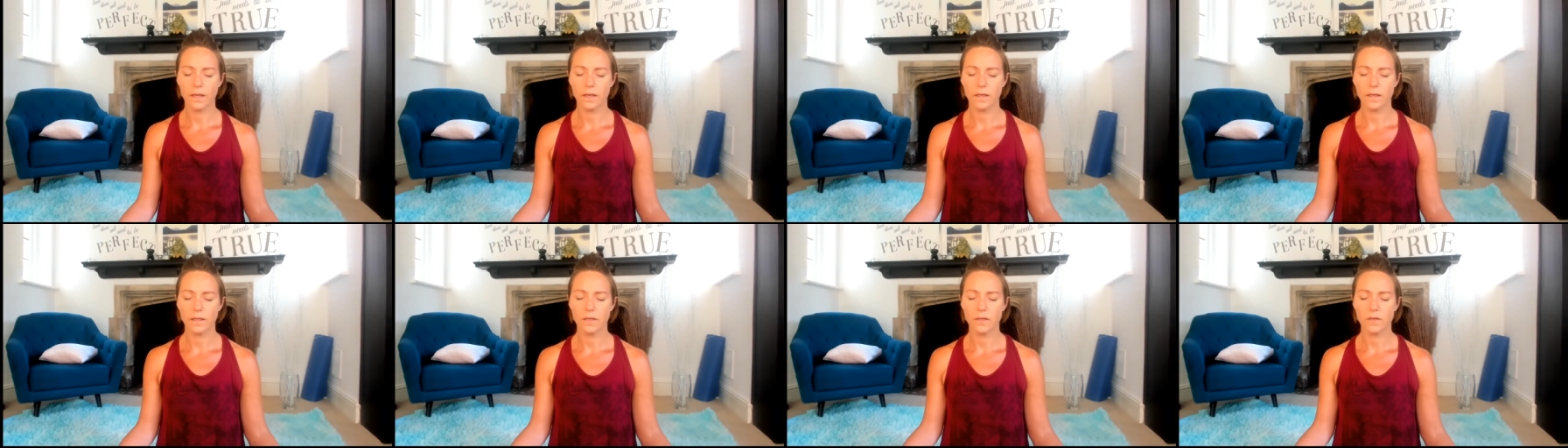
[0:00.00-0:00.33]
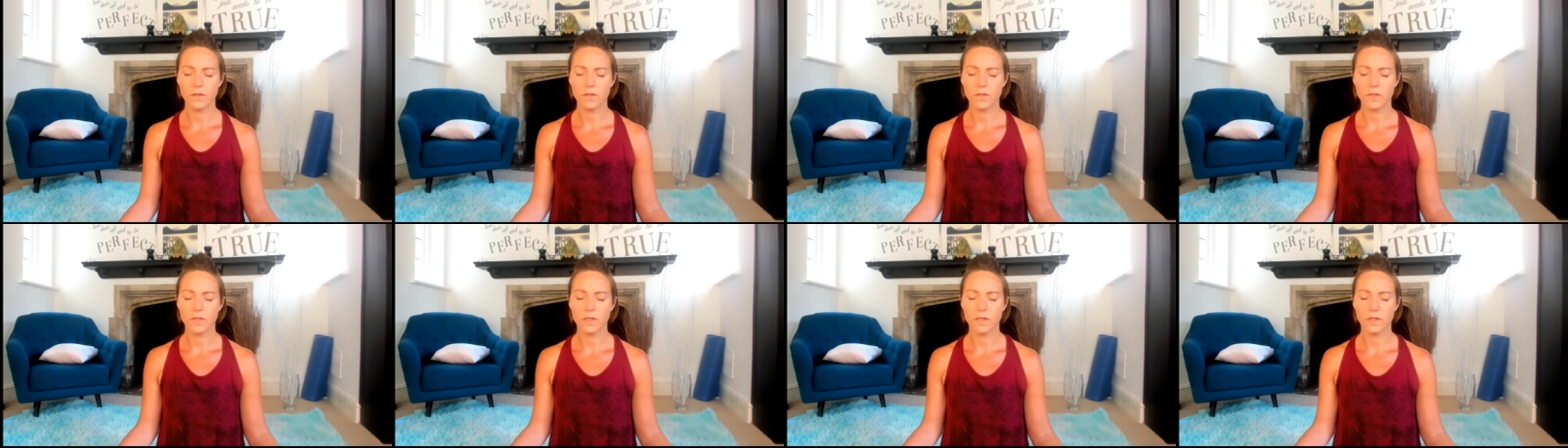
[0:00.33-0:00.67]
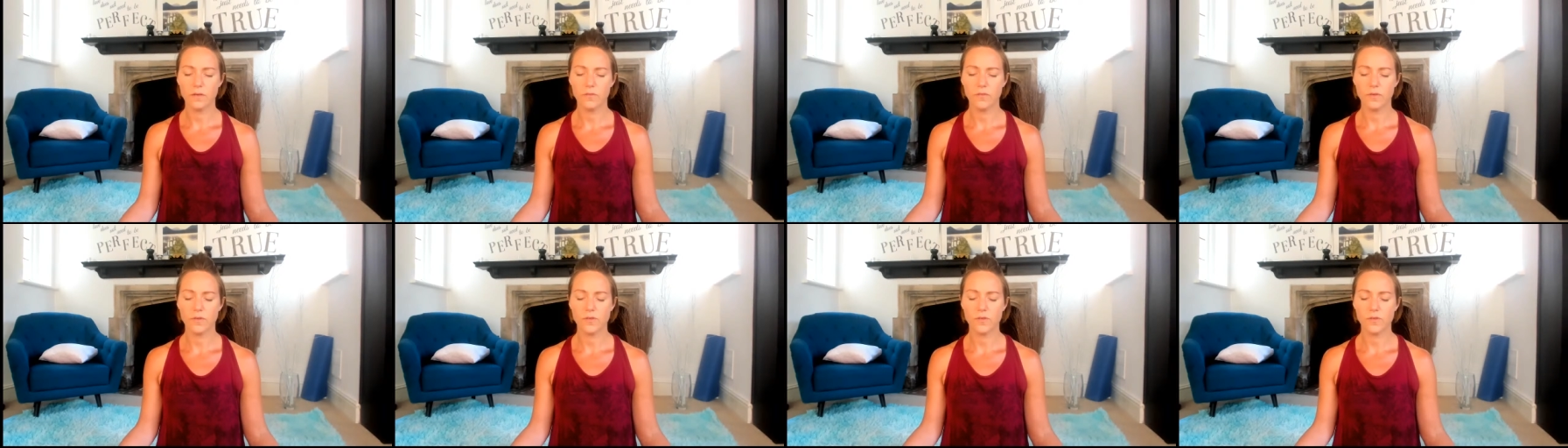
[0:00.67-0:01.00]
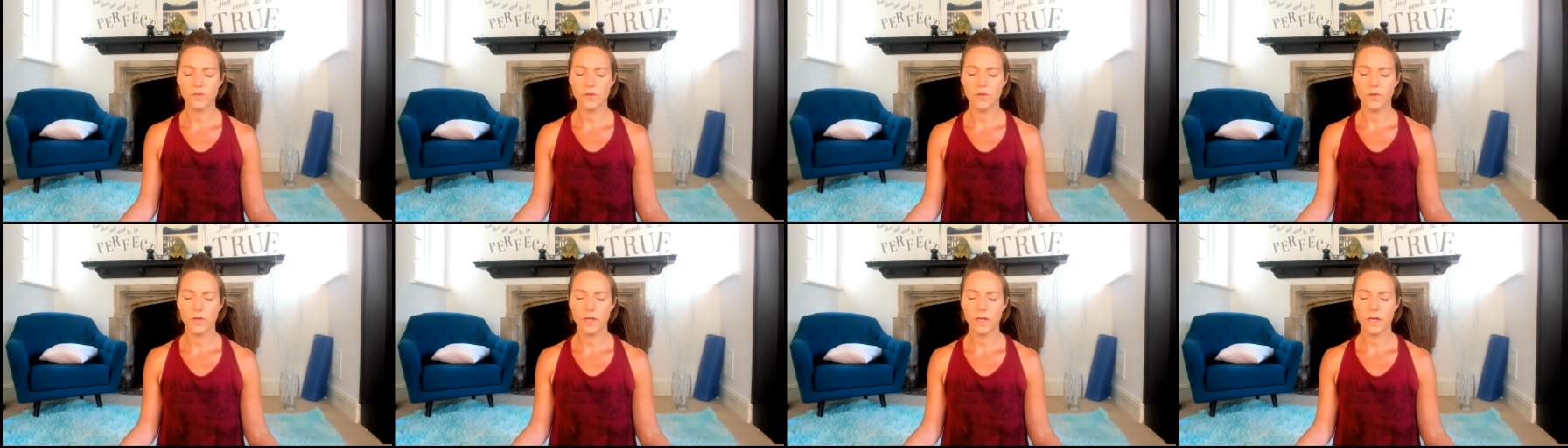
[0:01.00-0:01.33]
and asking for
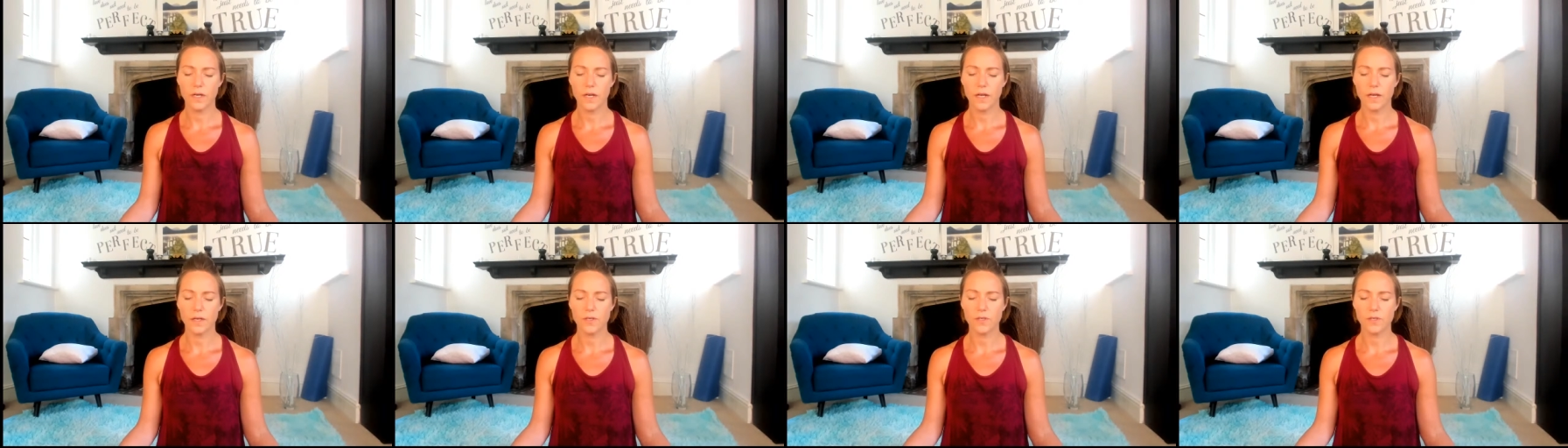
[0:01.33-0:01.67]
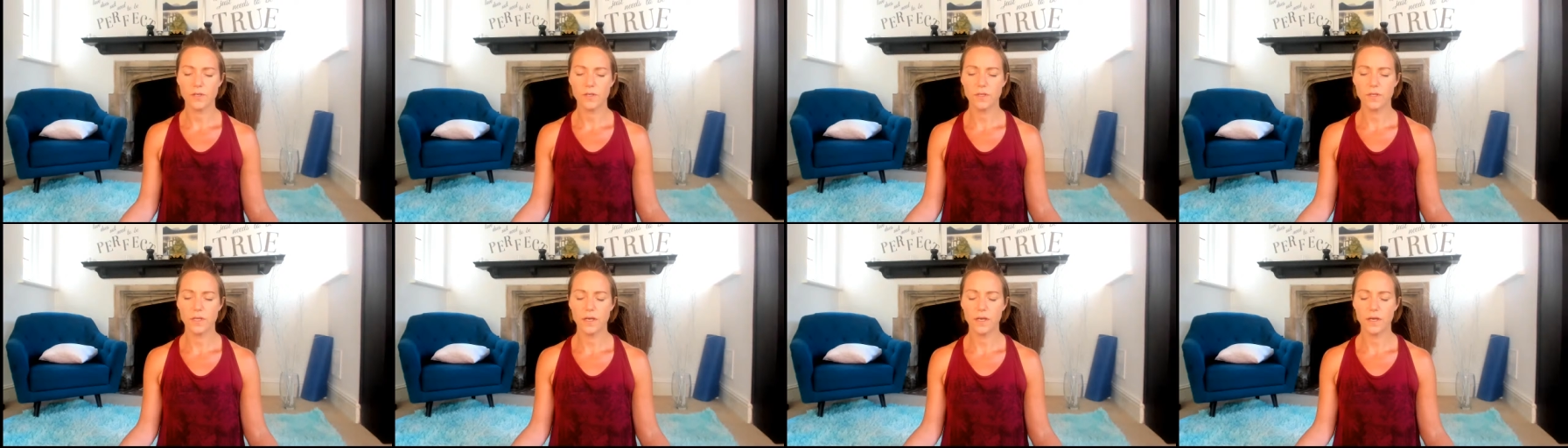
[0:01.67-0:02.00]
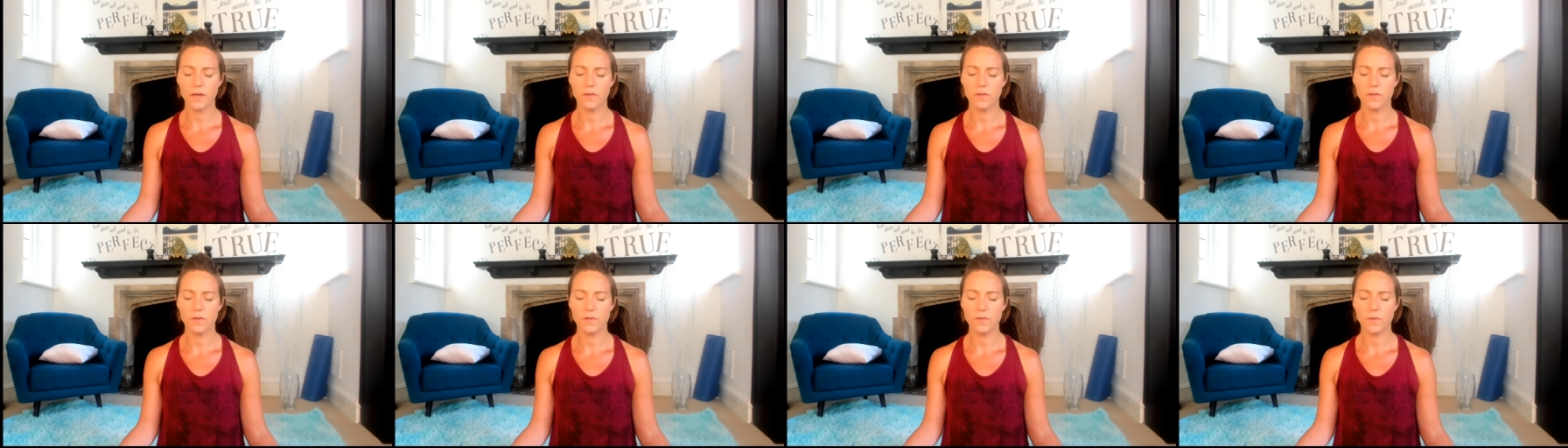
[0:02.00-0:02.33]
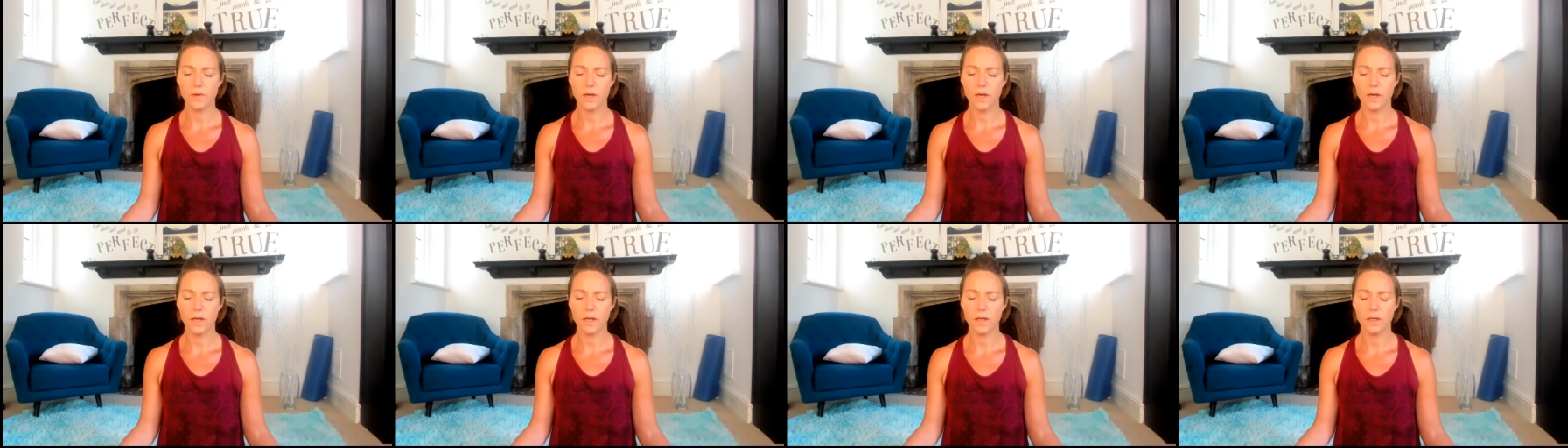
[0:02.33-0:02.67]
true connection there as
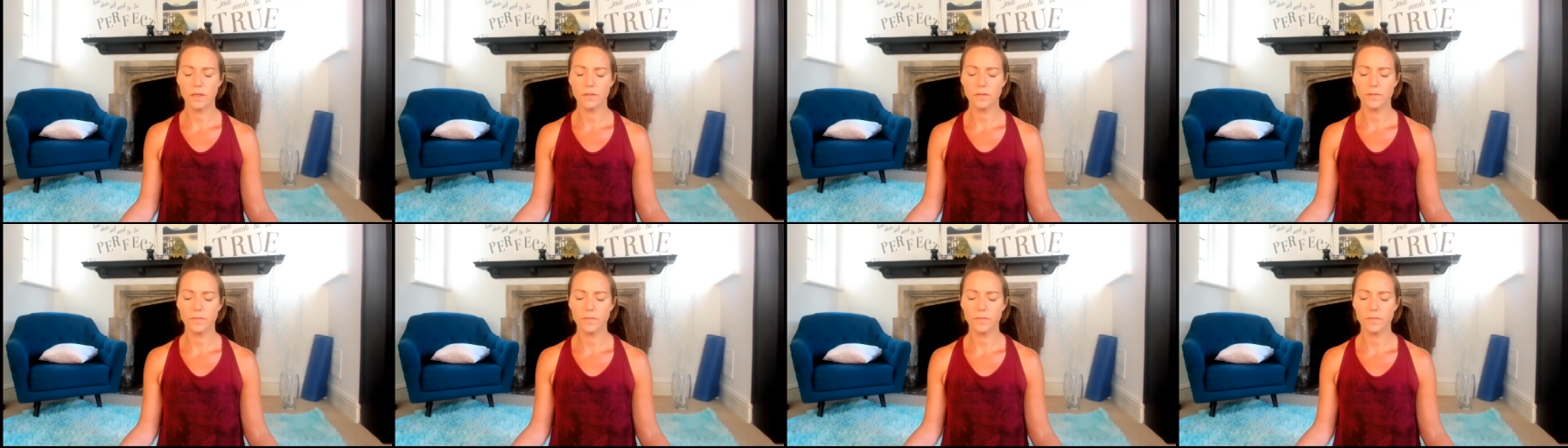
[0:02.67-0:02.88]
well.